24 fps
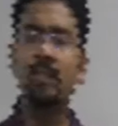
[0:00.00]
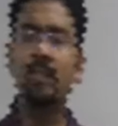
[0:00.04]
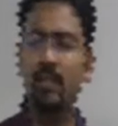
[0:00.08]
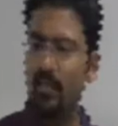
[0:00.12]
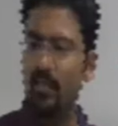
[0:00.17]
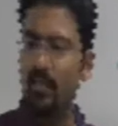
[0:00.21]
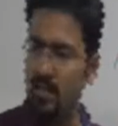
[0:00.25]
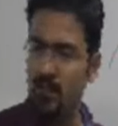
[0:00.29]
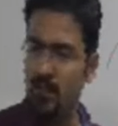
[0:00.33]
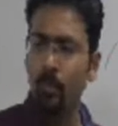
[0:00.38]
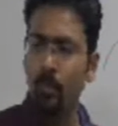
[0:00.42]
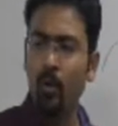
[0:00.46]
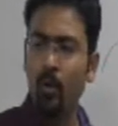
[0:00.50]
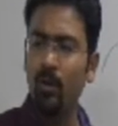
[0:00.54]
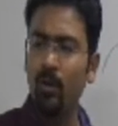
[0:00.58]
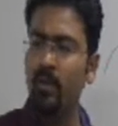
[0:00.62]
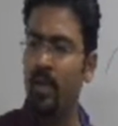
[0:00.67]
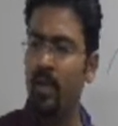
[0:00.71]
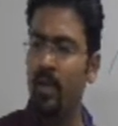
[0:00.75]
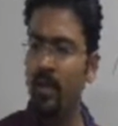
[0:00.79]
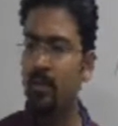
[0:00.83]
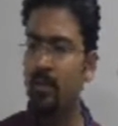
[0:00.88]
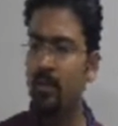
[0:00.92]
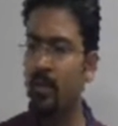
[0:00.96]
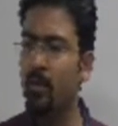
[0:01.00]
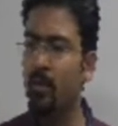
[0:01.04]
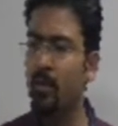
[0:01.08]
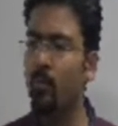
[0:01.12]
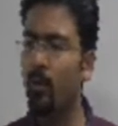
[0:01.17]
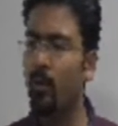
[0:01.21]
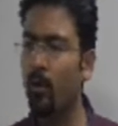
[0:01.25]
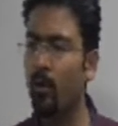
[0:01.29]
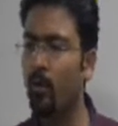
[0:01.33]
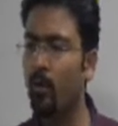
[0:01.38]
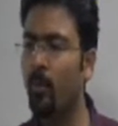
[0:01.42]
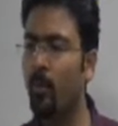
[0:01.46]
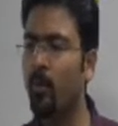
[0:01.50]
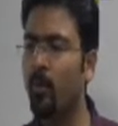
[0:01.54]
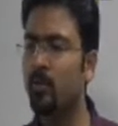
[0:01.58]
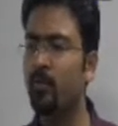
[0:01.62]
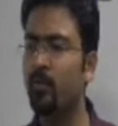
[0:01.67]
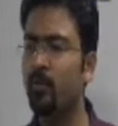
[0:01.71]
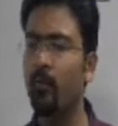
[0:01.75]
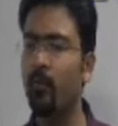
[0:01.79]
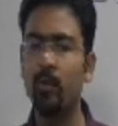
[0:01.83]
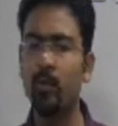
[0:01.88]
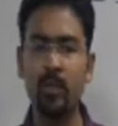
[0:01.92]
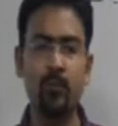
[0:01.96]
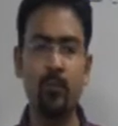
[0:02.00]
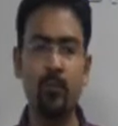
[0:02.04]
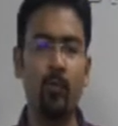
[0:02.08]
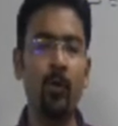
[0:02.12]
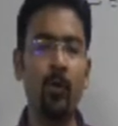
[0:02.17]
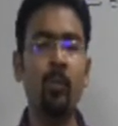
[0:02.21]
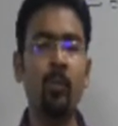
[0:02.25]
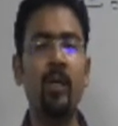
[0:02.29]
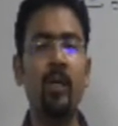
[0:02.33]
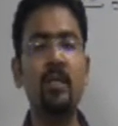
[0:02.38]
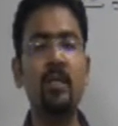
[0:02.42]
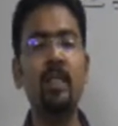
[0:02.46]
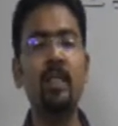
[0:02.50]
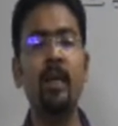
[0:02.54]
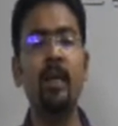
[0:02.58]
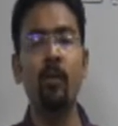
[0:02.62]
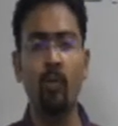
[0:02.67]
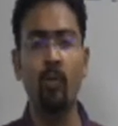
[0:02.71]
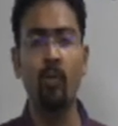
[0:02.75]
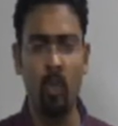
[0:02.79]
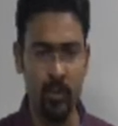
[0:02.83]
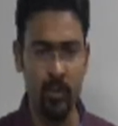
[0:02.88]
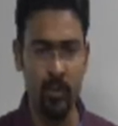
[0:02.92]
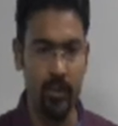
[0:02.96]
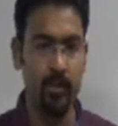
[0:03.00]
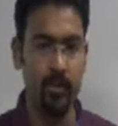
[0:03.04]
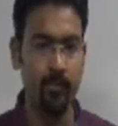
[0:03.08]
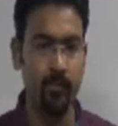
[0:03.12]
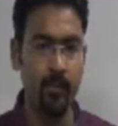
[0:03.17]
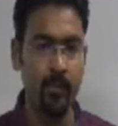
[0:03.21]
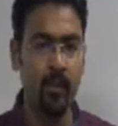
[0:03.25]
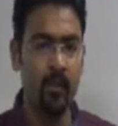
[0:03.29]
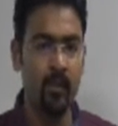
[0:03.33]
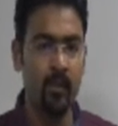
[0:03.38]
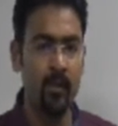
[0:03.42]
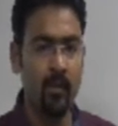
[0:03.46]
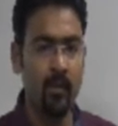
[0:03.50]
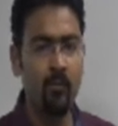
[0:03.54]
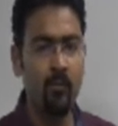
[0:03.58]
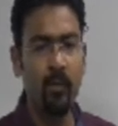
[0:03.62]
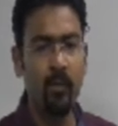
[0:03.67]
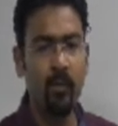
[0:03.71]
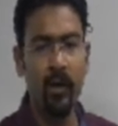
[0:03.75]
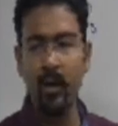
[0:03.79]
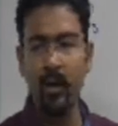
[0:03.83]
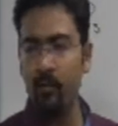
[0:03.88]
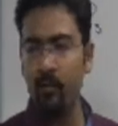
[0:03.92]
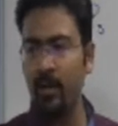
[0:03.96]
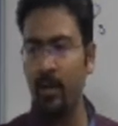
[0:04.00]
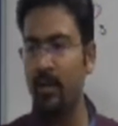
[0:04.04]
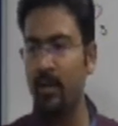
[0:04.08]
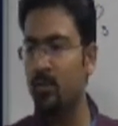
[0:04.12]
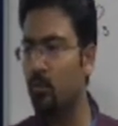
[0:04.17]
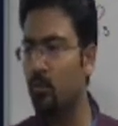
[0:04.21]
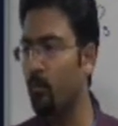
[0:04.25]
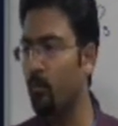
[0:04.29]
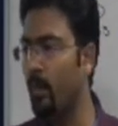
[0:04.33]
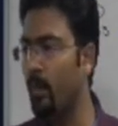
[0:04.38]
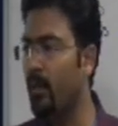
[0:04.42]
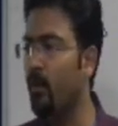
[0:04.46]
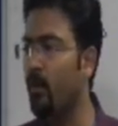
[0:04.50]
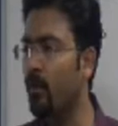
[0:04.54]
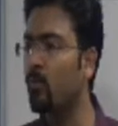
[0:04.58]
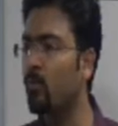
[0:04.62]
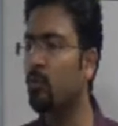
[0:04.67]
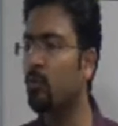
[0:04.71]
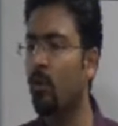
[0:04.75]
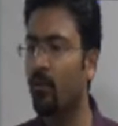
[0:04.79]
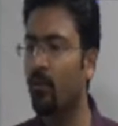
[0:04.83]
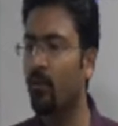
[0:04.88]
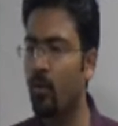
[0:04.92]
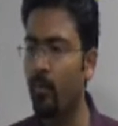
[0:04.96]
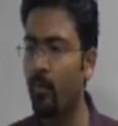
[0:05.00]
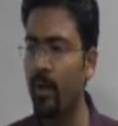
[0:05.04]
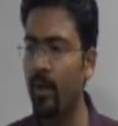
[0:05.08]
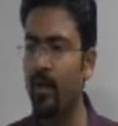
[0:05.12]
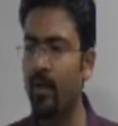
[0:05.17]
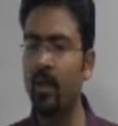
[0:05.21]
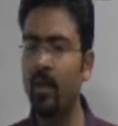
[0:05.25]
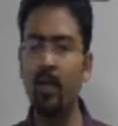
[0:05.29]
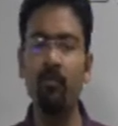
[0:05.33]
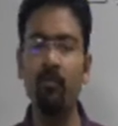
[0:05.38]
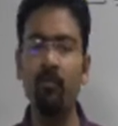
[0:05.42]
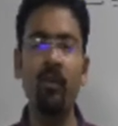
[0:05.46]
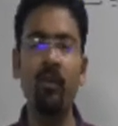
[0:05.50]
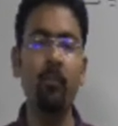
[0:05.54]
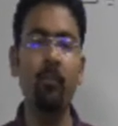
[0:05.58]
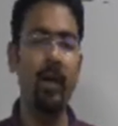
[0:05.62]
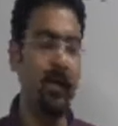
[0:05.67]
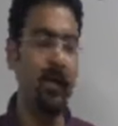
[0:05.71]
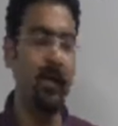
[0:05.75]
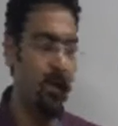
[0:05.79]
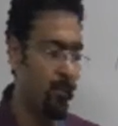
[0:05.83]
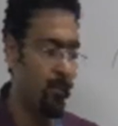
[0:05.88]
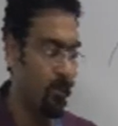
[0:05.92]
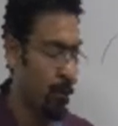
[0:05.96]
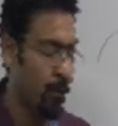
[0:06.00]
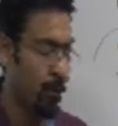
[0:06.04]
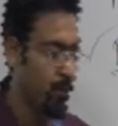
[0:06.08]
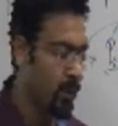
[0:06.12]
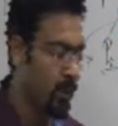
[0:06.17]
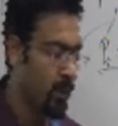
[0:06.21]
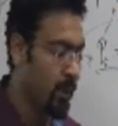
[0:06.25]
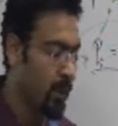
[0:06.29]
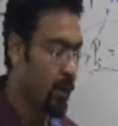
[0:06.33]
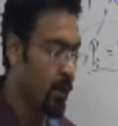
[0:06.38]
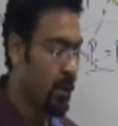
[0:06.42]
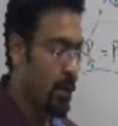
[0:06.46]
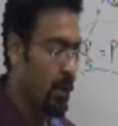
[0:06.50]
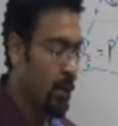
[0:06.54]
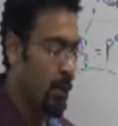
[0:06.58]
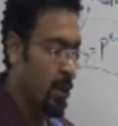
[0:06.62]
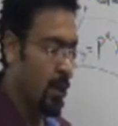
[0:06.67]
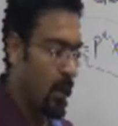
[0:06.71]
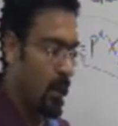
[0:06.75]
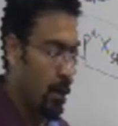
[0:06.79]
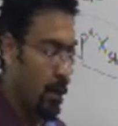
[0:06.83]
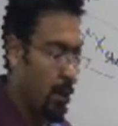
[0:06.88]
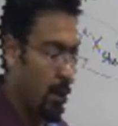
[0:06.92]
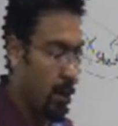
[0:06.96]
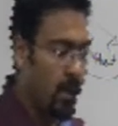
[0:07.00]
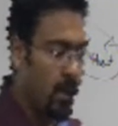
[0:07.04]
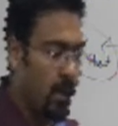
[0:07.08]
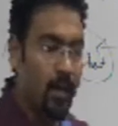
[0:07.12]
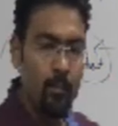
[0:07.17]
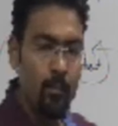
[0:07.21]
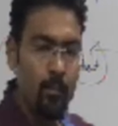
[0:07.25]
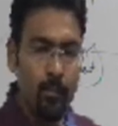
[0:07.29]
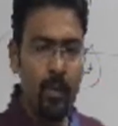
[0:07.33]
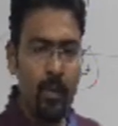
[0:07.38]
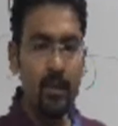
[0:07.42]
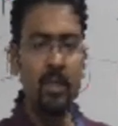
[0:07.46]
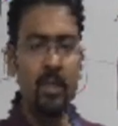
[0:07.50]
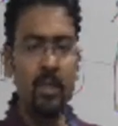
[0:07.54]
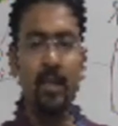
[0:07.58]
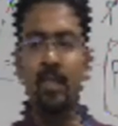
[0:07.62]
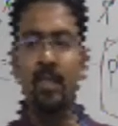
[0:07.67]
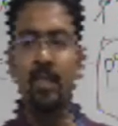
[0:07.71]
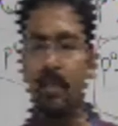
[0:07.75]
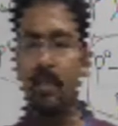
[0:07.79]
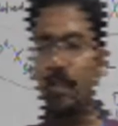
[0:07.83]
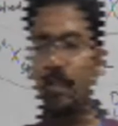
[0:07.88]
small things into account because we just want to understand your logic while so making you solve the numerical, and we might give you numbers in such a way